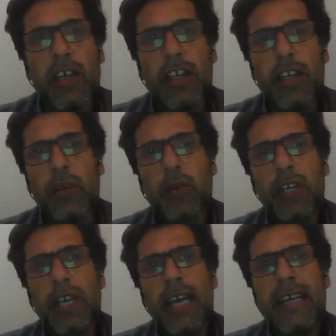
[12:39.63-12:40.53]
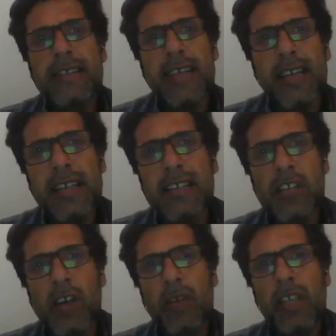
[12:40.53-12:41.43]
Ngugi has set his
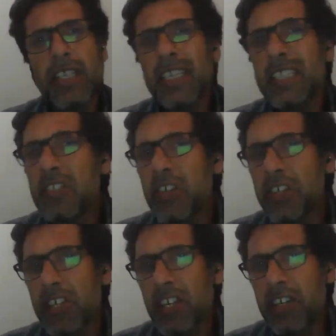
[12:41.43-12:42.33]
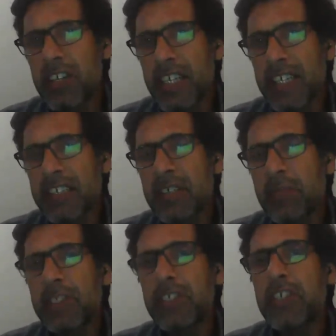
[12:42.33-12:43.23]
novel in a historical context,
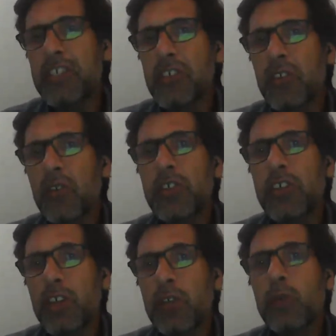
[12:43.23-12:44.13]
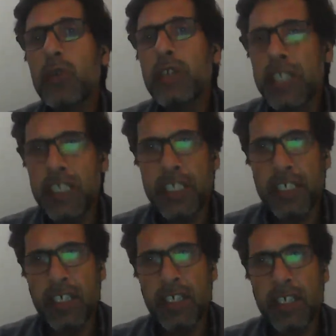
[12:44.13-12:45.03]
British colonial rule in
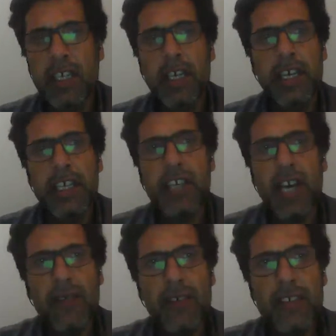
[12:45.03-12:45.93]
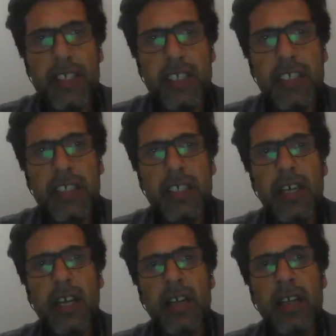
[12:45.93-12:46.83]
Kenya. It offers the reader
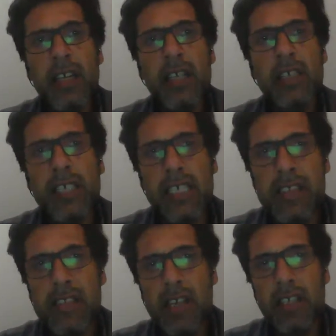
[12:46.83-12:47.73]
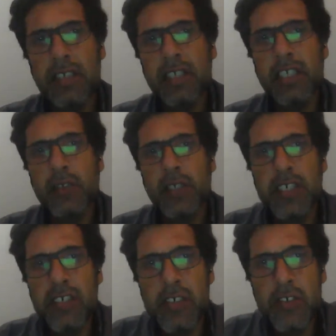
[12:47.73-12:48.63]
a great insight into the
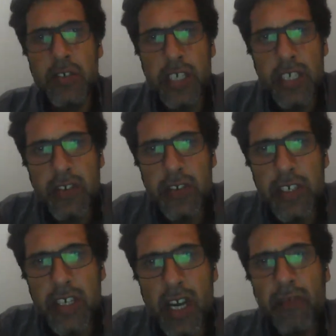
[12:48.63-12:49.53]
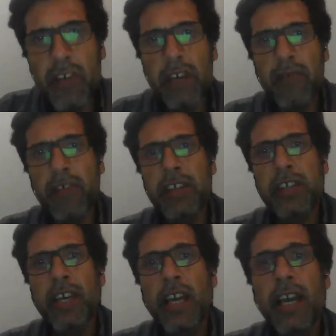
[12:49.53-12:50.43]
history of
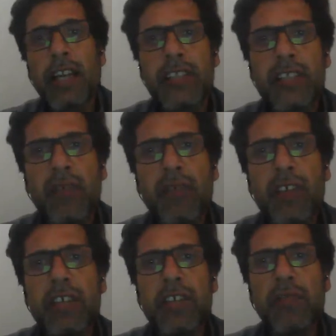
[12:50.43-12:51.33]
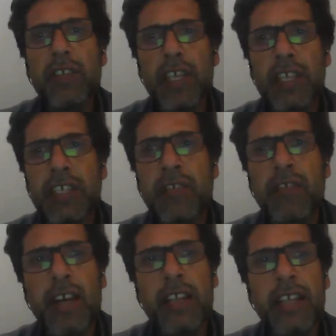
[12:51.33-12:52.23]
conflict and the sufferings of the
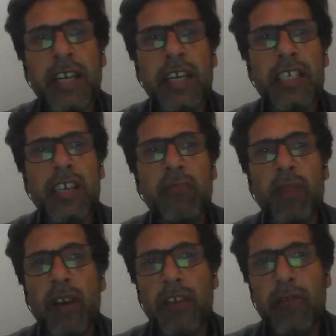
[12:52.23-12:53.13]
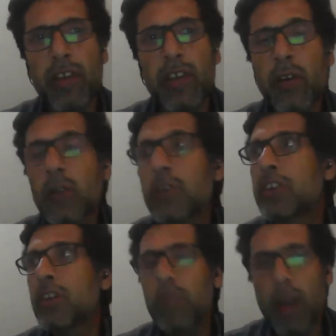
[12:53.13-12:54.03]
native at the hand of powerful
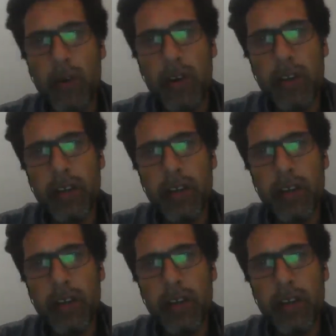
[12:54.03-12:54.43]
colonial power.